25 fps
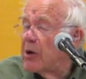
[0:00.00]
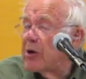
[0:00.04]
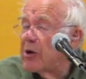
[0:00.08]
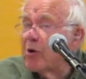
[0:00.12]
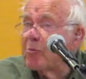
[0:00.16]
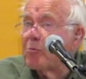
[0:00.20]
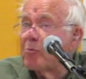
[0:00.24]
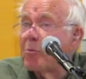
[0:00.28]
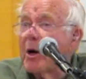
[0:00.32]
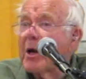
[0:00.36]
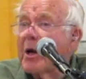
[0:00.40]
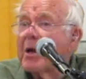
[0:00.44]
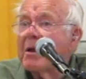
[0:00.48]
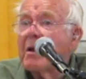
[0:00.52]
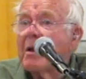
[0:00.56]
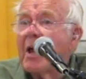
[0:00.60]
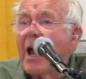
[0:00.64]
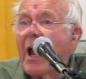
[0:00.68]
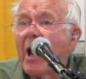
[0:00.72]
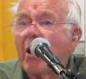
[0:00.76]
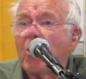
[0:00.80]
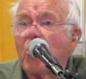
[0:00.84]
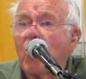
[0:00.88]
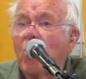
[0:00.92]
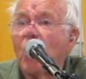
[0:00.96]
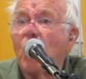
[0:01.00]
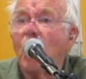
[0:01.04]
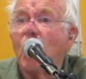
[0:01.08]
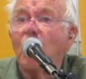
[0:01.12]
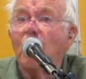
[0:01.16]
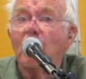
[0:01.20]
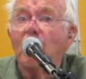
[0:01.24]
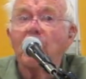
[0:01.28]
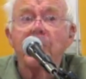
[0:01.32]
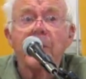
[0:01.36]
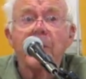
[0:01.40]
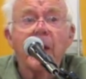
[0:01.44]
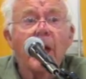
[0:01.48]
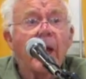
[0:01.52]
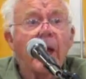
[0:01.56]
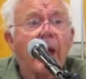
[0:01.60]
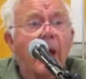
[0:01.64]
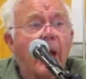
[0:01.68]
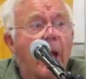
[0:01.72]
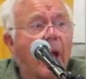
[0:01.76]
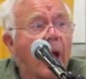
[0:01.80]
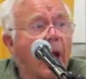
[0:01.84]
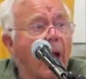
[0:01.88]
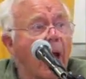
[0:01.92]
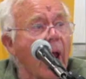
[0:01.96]
to bring that home.
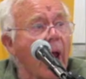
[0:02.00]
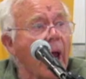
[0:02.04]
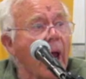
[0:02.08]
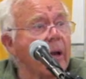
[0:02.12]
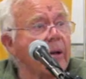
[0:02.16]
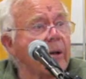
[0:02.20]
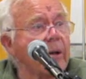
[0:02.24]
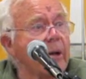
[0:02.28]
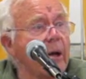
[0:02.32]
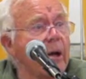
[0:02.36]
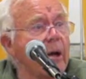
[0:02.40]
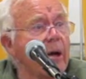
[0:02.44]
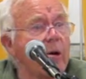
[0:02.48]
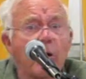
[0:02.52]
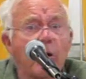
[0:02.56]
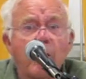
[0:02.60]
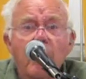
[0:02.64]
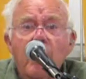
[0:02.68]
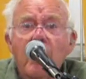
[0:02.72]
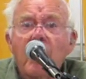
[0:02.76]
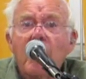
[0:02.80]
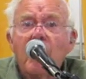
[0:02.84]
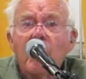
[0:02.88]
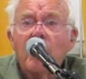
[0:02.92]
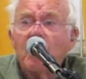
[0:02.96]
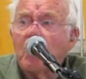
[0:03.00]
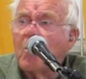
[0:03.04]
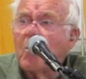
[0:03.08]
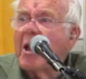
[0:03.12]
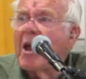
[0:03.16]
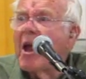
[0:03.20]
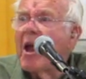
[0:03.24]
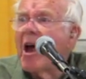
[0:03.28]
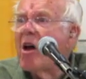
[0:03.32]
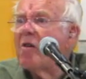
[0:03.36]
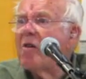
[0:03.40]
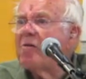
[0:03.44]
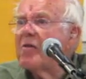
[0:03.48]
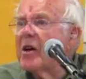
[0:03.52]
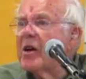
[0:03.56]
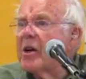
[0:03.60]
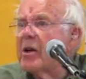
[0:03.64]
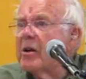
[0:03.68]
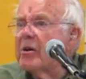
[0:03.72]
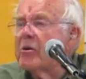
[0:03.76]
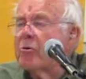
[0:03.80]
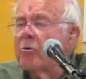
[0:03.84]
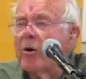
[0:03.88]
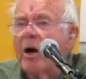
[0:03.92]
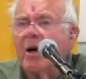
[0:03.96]
And we have a
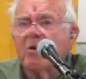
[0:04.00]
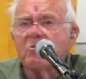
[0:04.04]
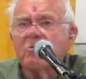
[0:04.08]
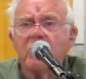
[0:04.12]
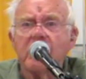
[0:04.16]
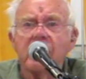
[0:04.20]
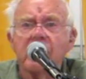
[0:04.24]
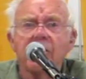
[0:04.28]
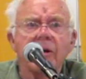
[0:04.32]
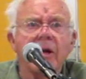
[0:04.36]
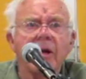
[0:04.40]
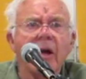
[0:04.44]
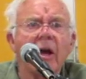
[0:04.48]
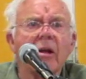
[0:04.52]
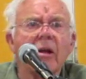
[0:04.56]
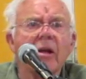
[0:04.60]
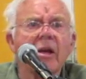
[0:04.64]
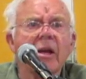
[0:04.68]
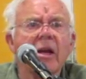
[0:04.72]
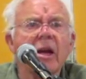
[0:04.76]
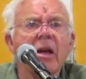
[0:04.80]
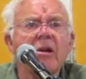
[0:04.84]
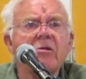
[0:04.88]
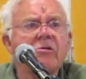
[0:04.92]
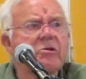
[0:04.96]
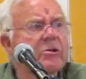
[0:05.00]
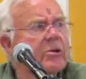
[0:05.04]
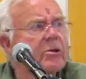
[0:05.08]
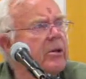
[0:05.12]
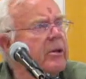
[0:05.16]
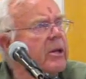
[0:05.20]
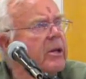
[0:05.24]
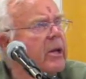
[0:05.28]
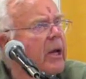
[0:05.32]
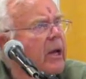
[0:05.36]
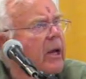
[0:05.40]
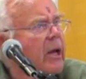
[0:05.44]
congressional delegation,